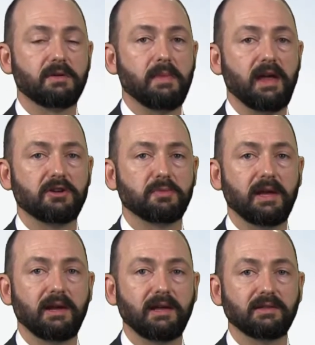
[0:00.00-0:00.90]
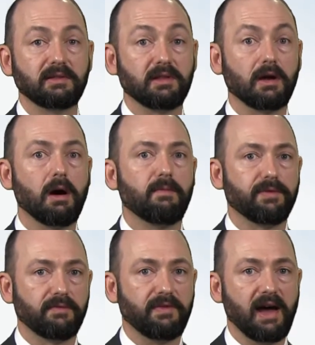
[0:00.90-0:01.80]
management is the
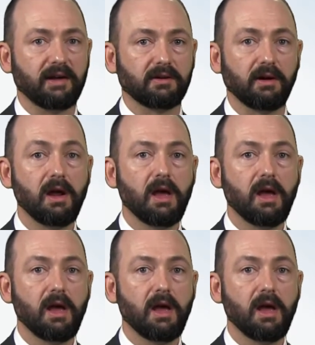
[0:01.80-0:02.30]
comfort factor,